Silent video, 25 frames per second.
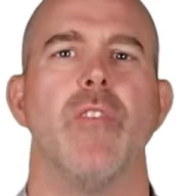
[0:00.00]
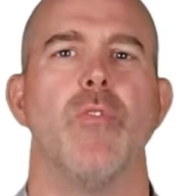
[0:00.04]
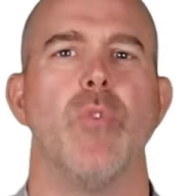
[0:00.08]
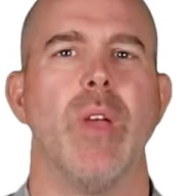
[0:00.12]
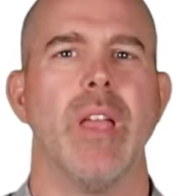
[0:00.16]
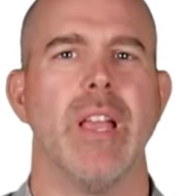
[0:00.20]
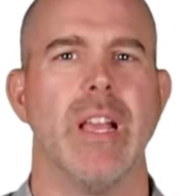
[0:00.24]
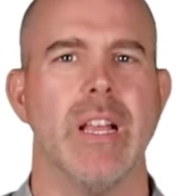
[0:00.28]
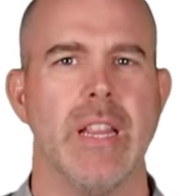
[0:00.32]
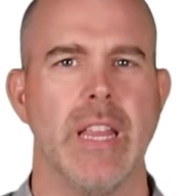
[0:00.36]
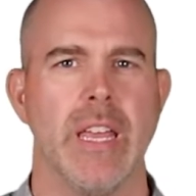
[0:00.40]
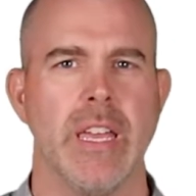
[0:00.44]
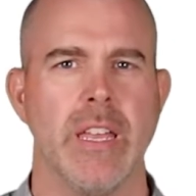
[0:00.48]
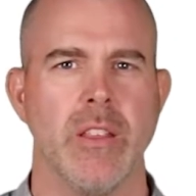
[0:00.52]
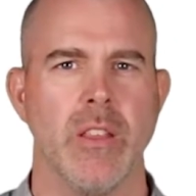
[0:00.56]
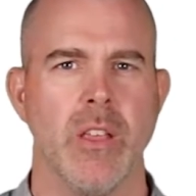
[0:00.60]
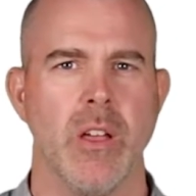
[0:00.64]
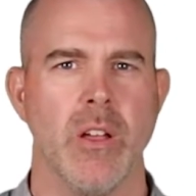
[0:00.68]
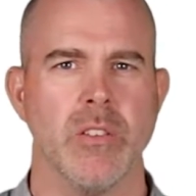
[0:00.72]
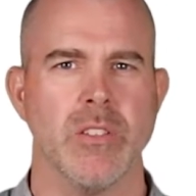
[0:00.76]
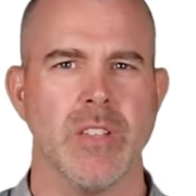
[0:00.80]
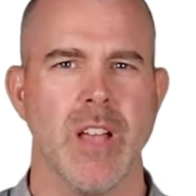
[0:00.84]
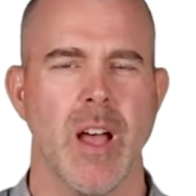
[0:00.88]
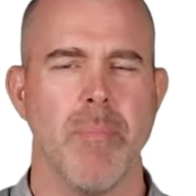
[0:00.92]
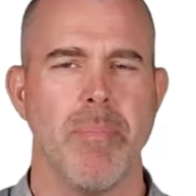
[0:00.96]
If we clean
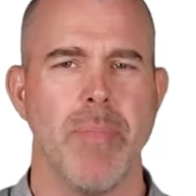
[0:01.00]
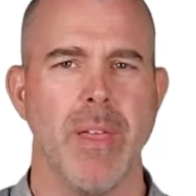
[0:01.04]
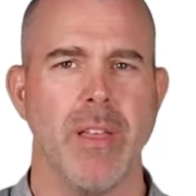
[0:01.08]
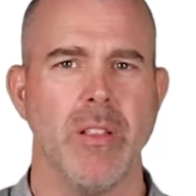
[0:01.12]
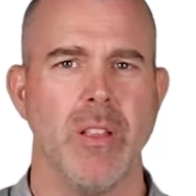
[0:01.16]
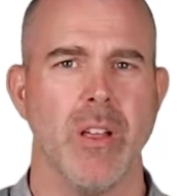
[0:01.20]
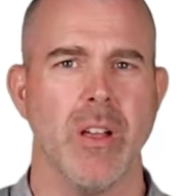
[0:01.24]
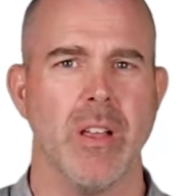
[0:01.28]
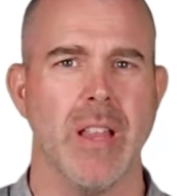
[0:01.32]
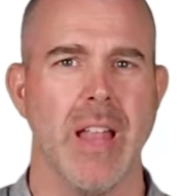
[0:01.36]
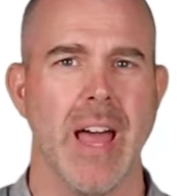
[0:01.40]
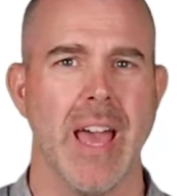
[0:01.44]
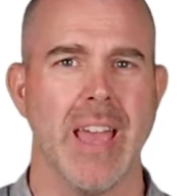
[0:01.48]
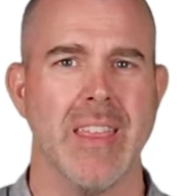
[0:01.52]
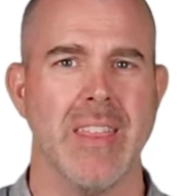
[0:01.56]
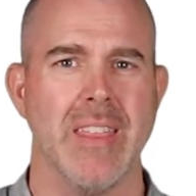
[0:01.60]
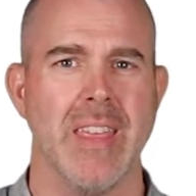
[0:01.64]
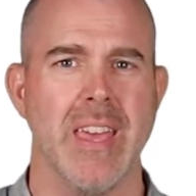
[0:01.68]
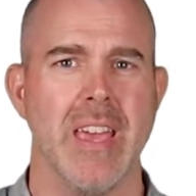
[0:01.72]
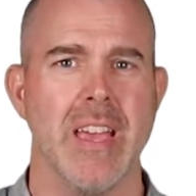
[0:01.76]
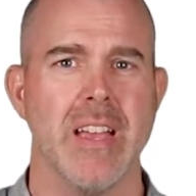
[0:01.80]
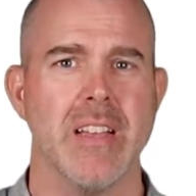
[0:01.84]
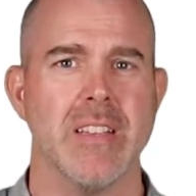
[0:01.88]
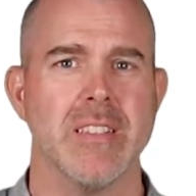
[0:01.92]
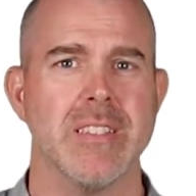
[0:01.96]
those up, they look like
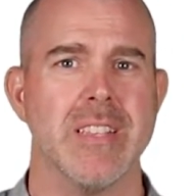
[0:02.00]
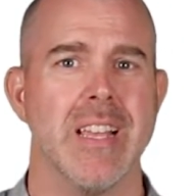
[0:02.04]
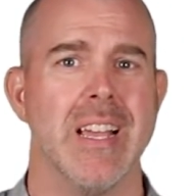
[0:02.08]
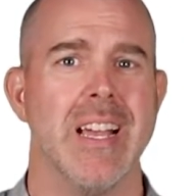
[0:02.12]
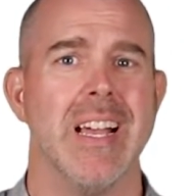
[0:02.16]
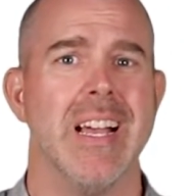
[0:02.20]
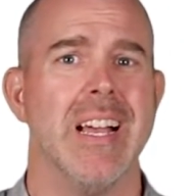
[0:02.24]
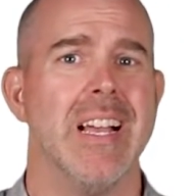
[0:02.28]
this.